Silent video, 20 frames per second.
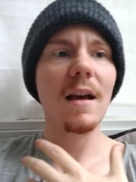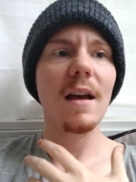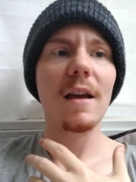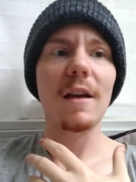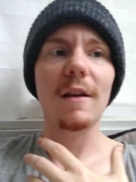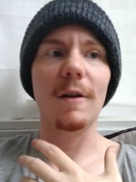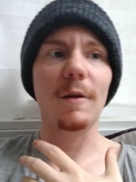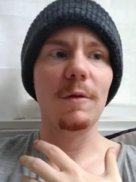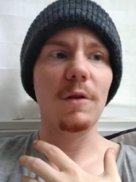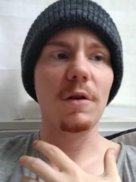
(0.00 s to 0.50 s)

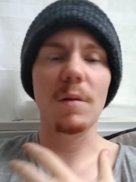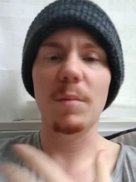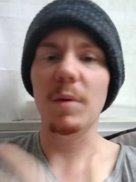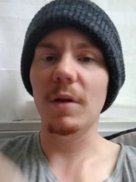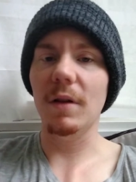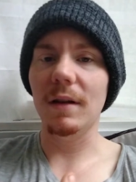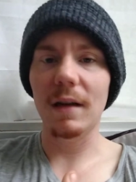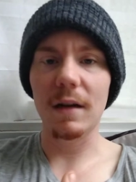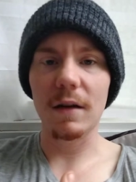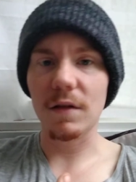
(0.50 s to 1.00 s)
your
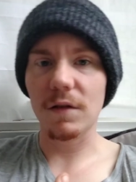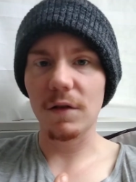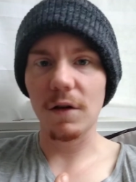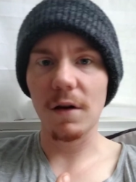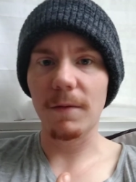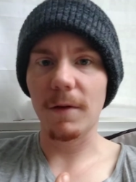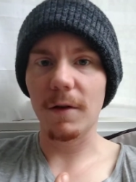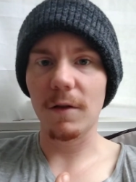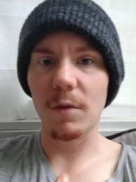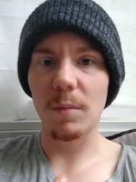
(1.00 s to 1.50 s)
ability to
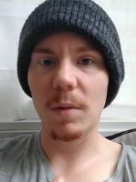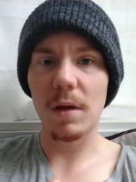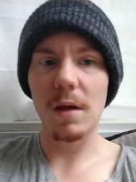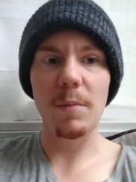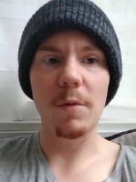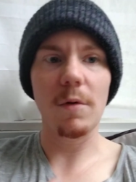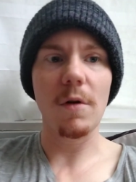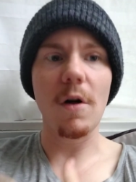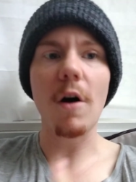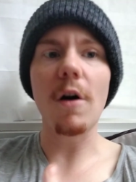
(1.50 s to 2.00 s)
serve other
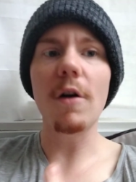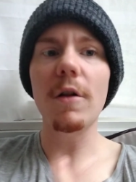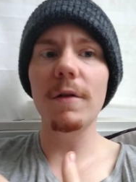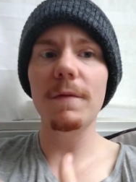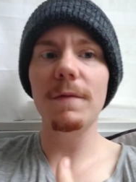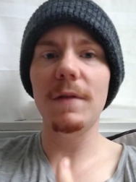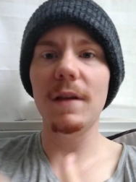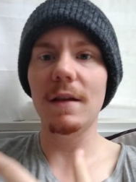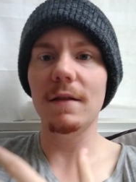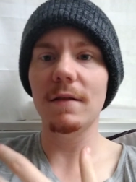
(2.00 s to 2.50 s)
people. All
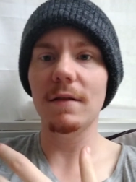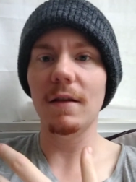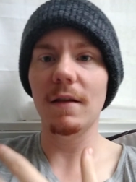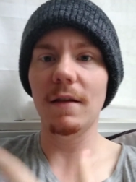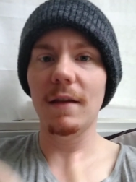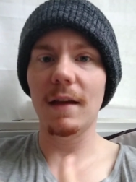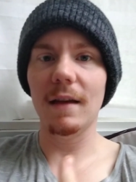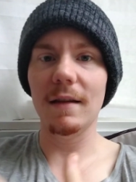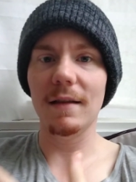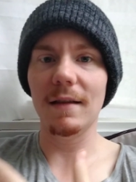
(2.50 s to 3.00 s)
of these are
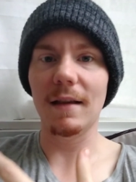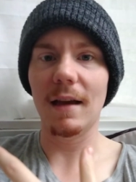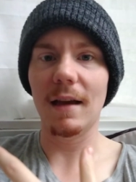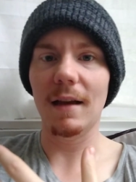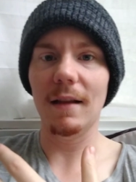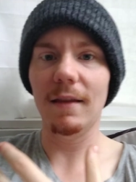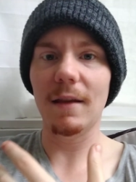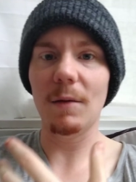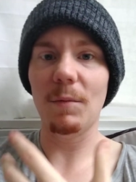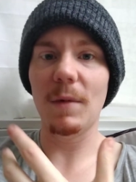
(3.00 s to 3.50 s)
the things
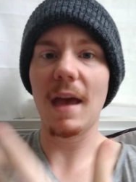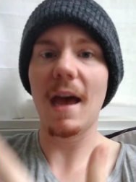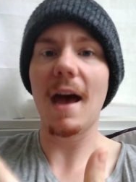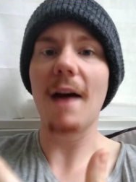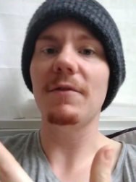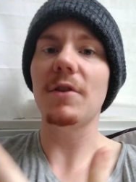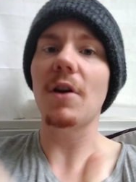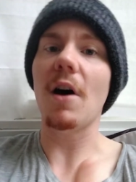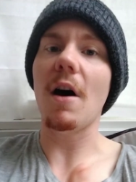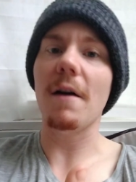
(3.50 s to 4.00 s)
that we
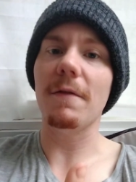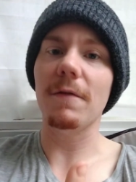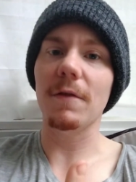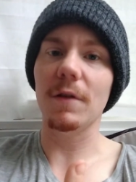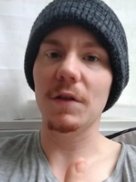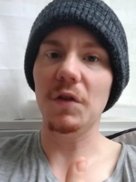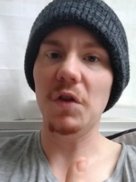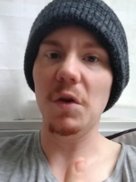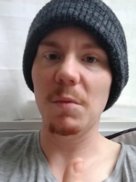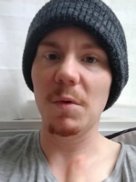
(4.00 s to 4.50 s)
have to offer
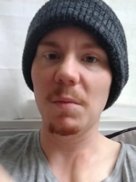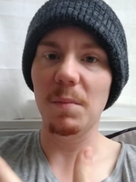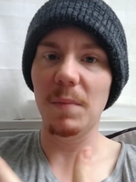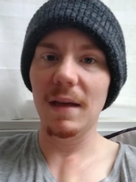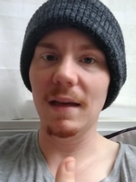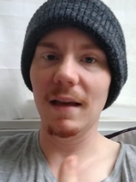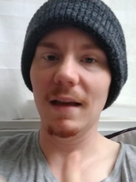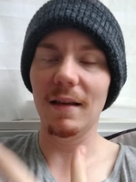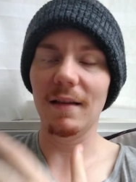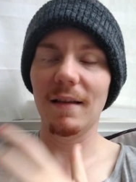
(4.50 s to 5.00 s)
as human
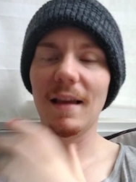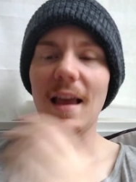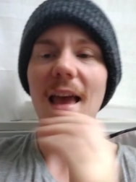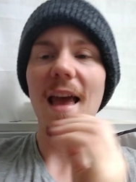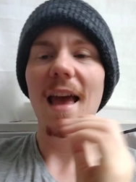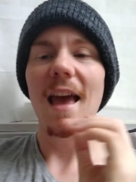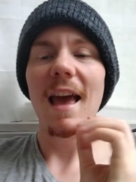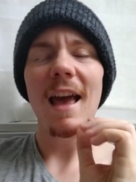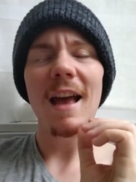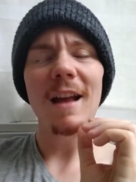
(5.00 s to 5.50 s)
beings.
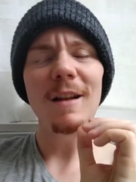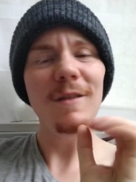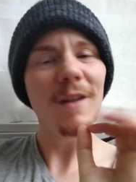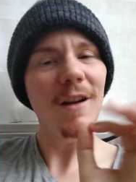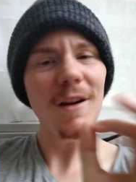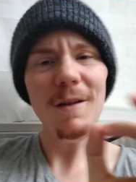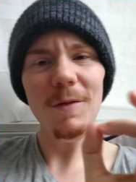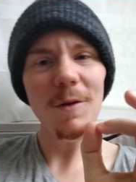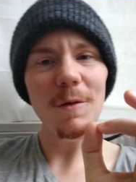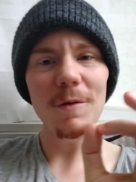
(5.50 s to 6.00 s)
And
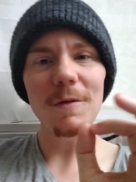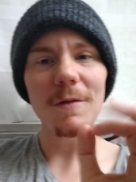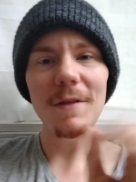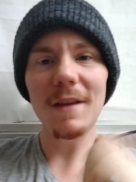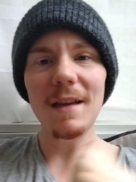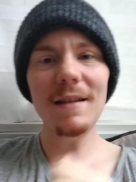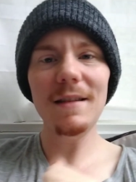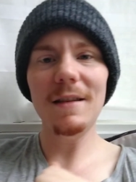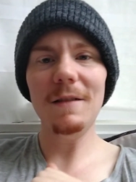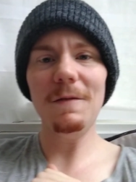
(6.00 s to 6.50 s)
none of those are
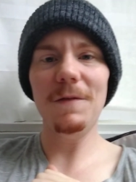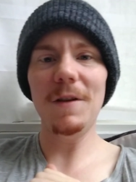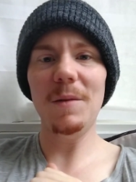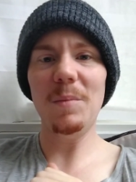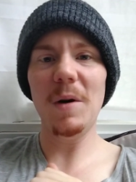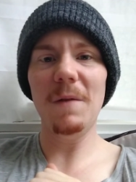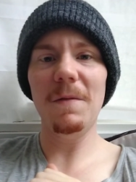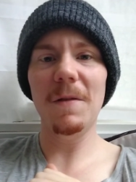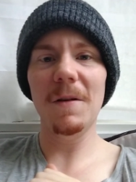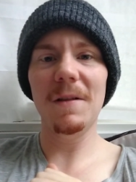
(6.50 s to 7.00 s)
things that
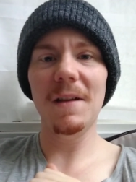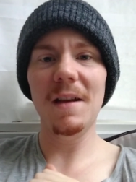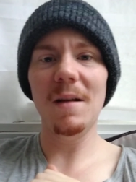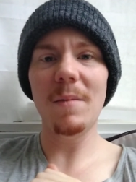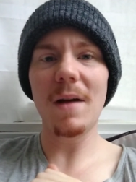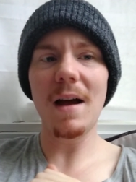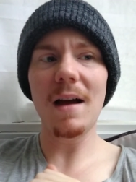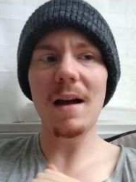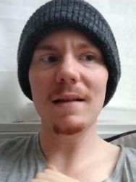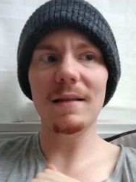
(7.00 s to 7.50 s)
fit perfectly
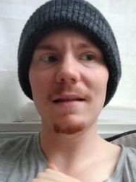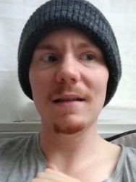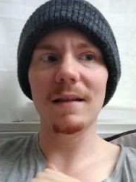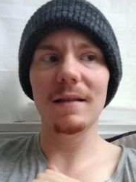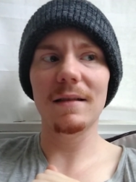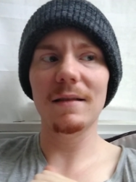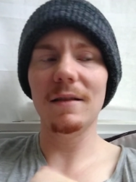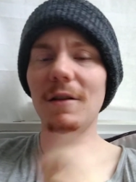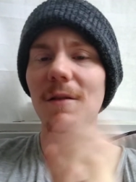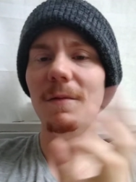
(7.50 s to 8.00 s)
in
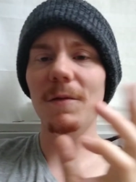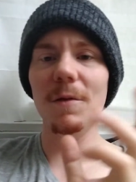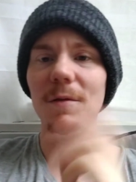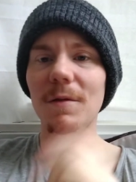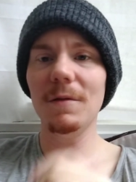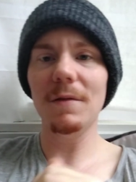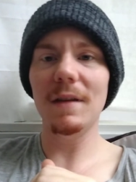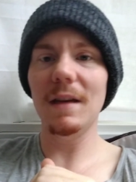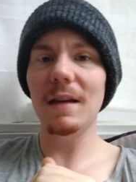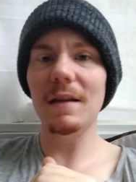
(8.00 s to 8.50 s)
boxes. None of
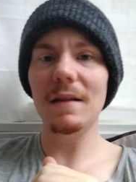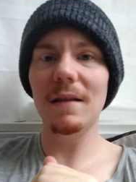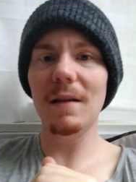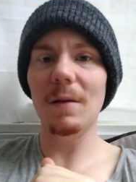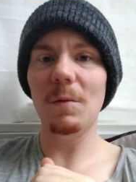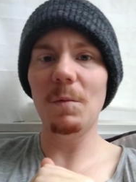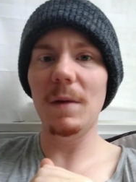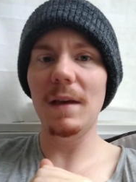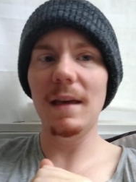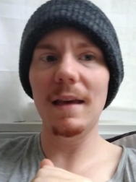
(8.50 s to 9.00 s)
those are things
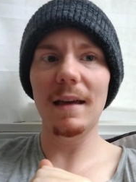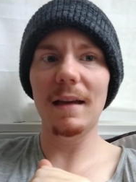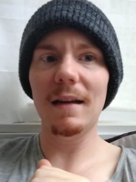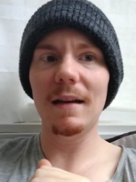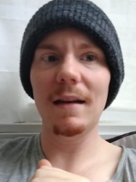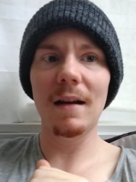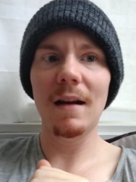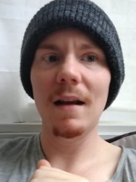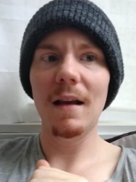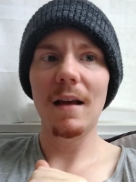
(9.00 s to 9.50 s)
that we
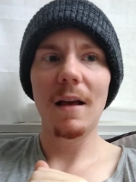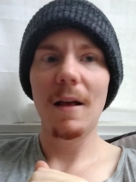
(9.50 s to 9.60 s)
can,